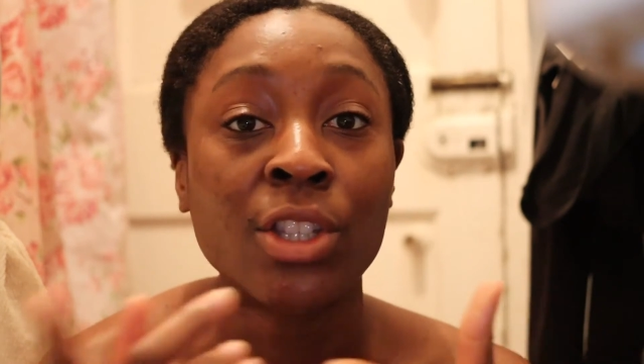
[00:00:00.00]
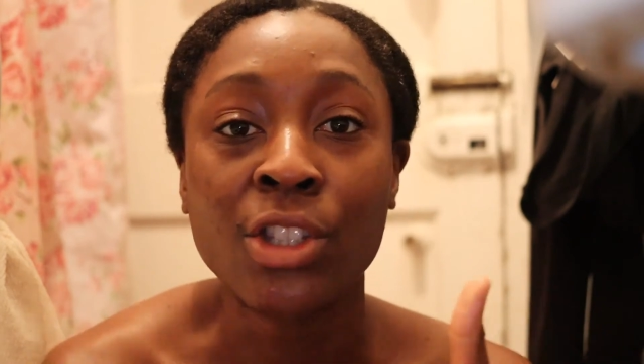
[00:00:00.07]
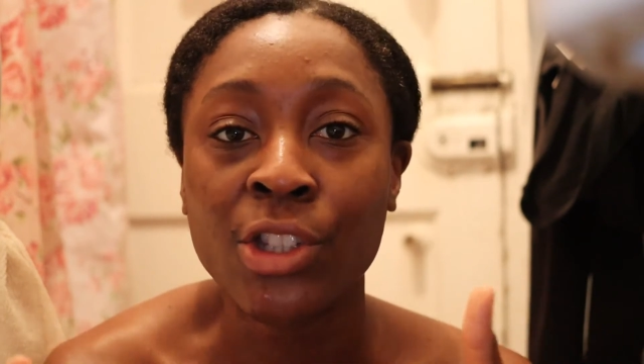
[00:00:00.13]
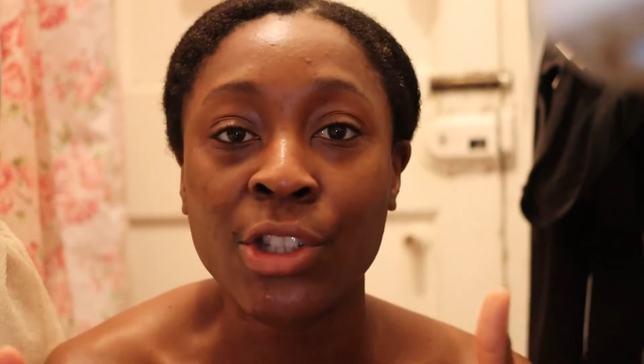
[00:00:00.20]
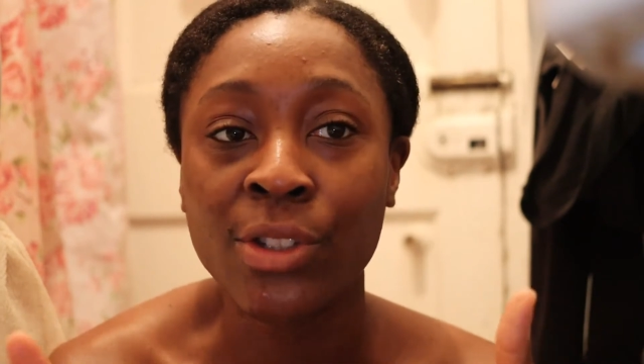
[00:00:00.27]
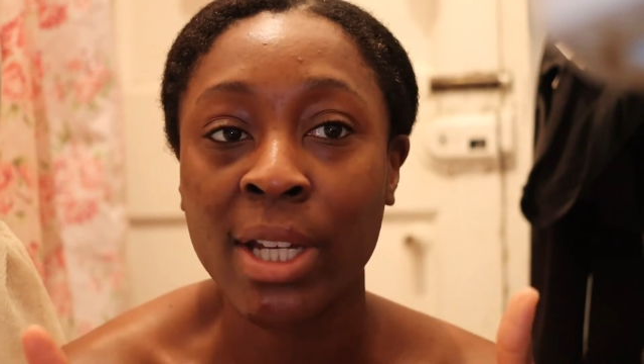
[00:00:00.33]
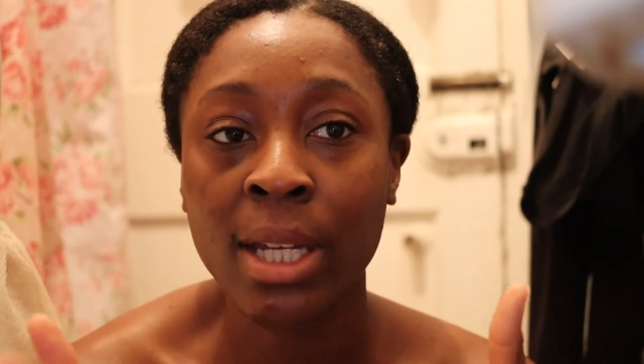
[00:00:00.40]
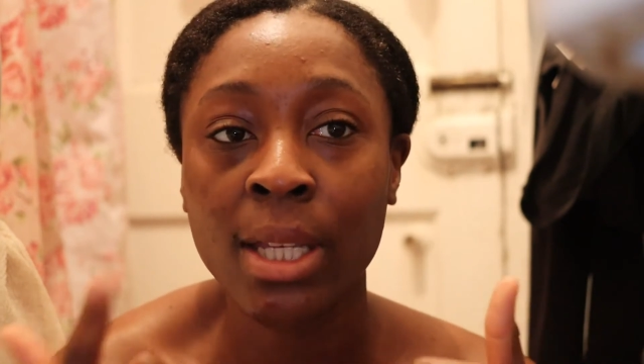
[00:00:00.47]
to
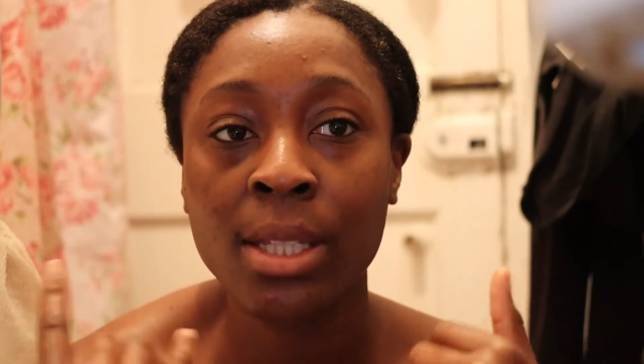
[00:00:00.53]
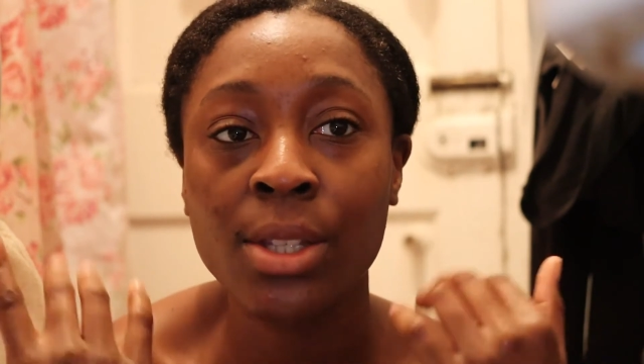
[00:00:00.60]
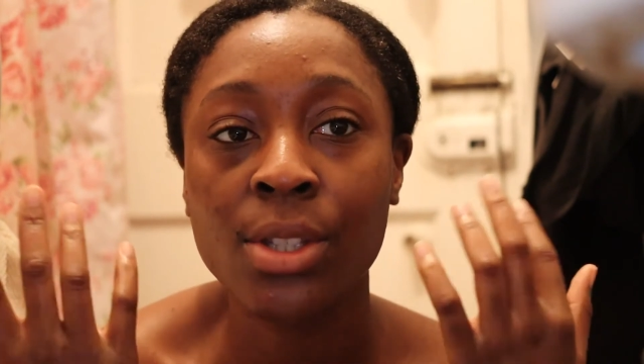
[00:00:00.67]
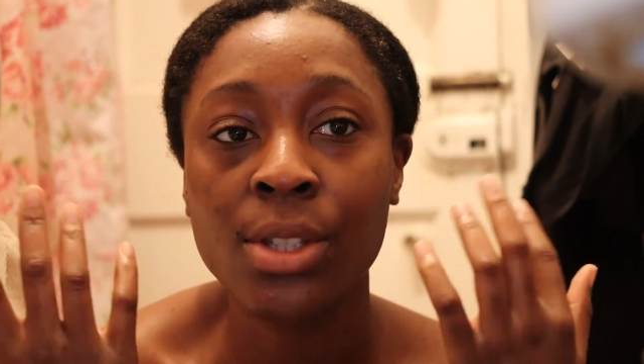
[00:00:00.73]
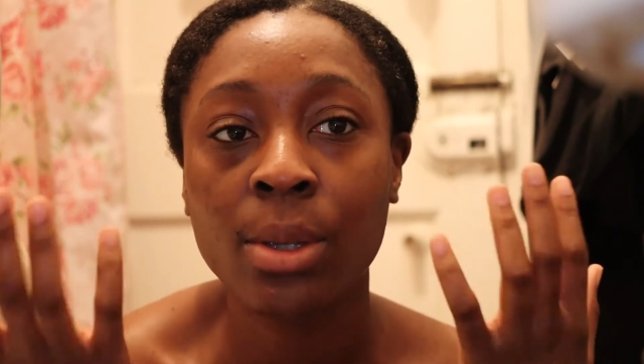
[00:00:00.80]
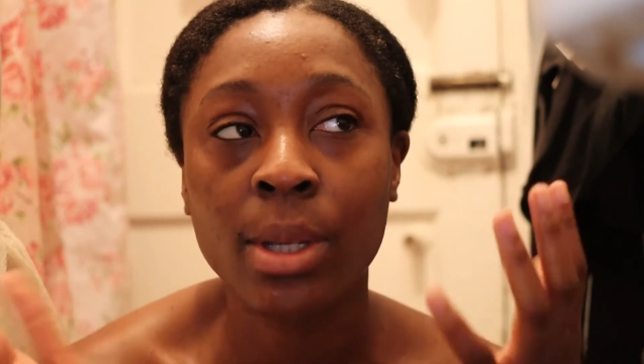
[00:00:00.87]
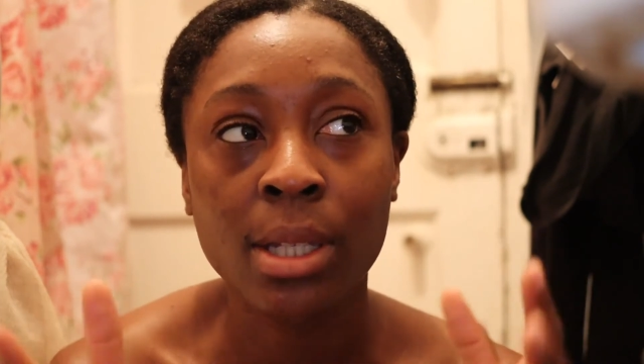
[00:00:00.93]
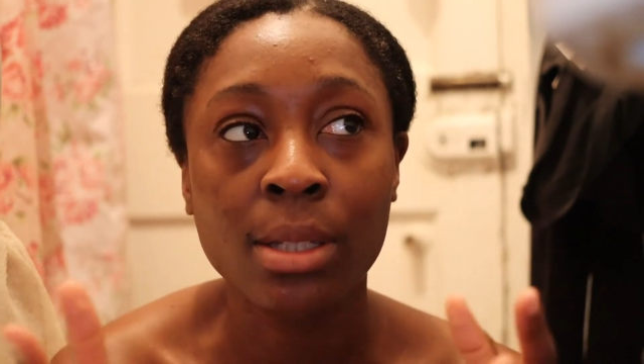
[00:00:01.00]
two days.
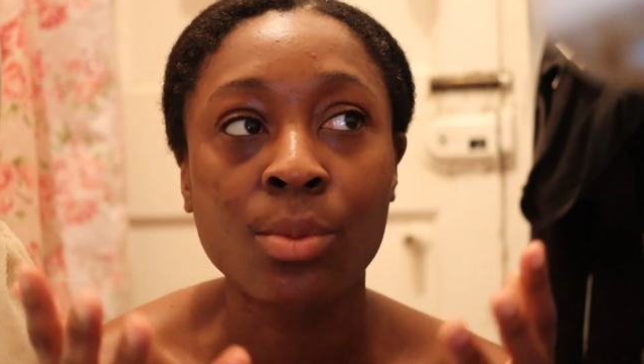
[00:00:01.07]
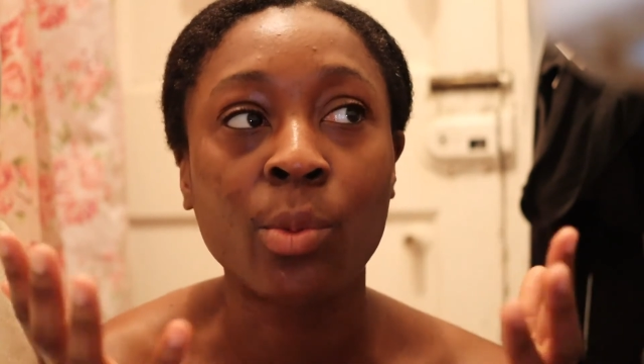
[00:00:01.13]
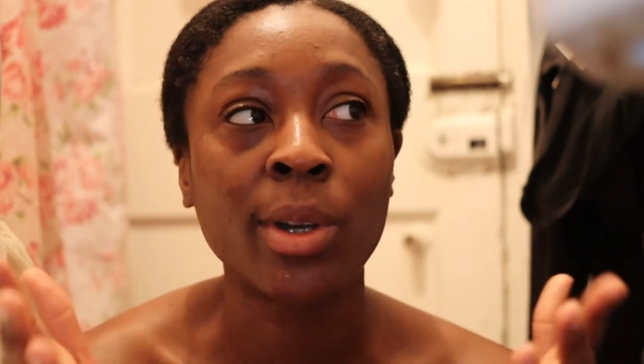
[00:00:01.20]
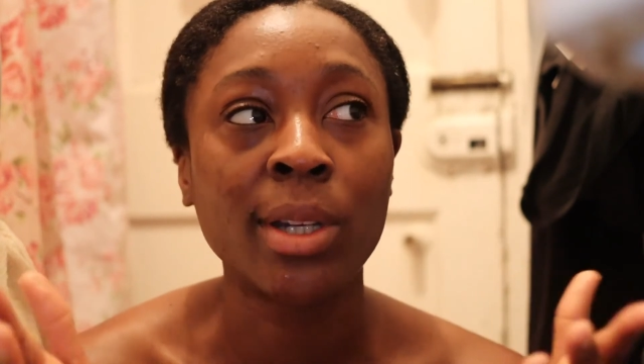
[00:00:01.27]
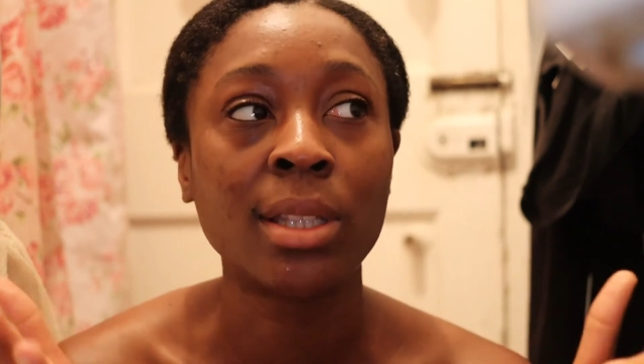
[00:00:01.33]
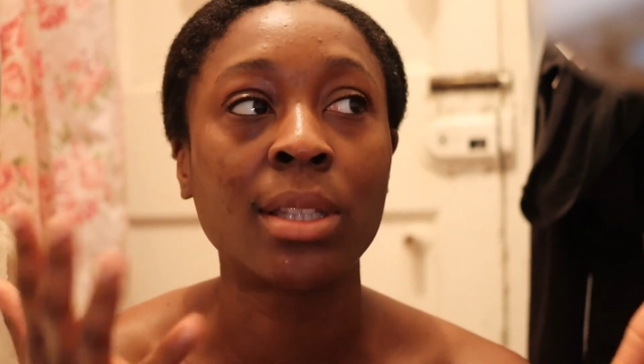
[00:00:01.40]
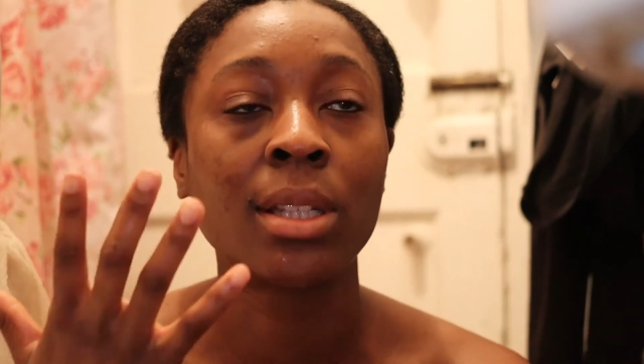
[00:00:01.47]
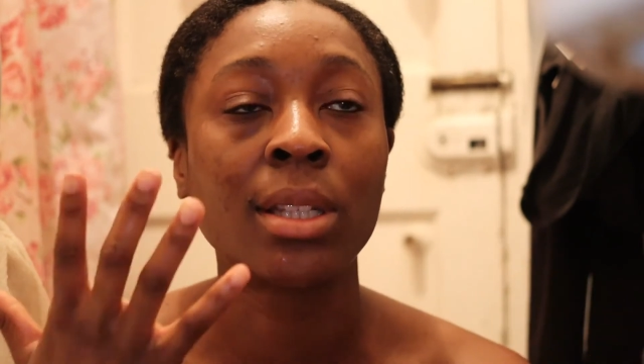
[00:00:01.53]
So it is
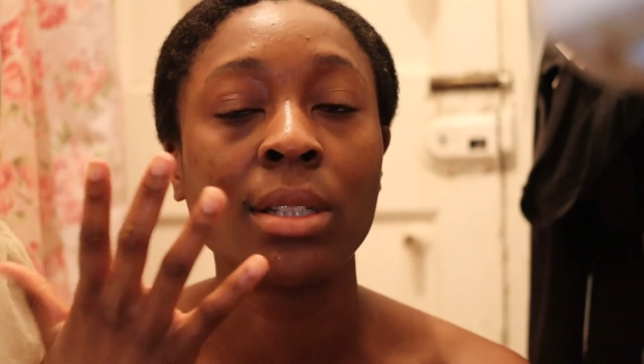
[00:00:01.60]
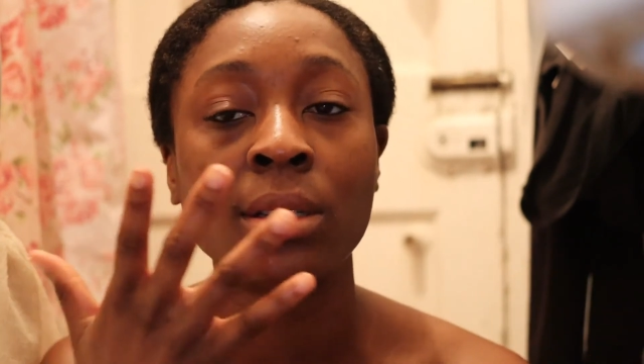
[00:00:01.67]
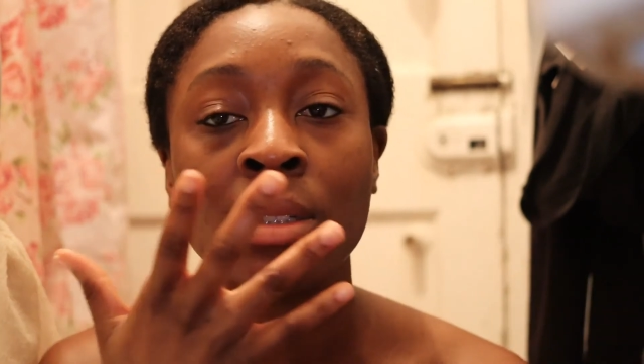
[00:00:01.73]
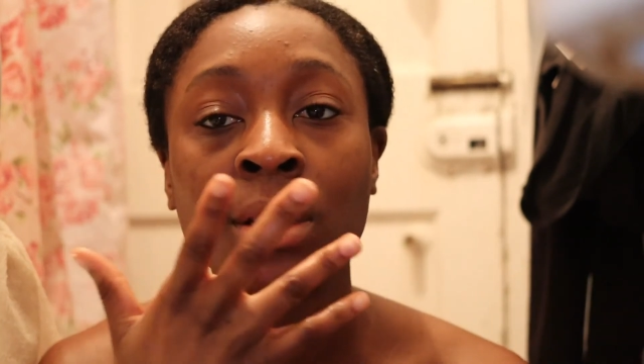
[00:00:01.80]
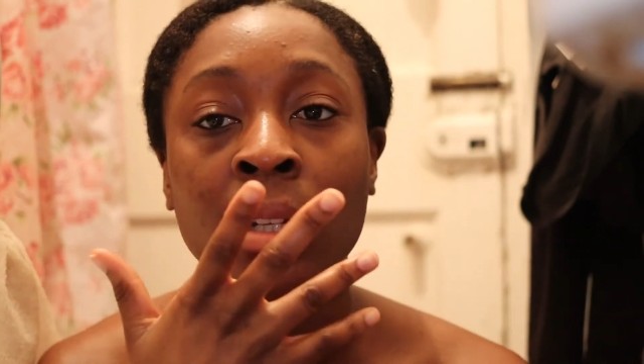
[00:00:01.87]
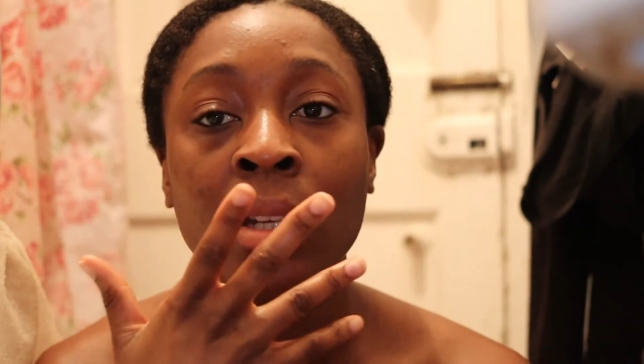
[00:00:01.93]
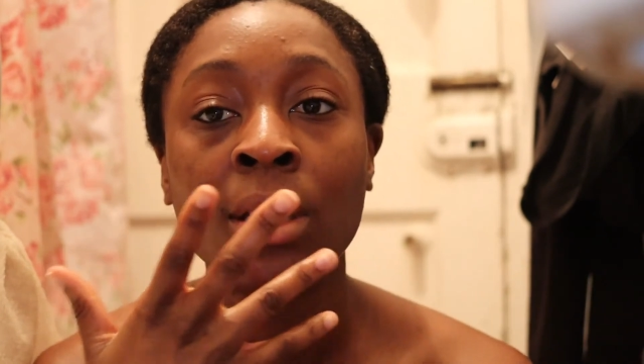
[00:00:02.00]
weird that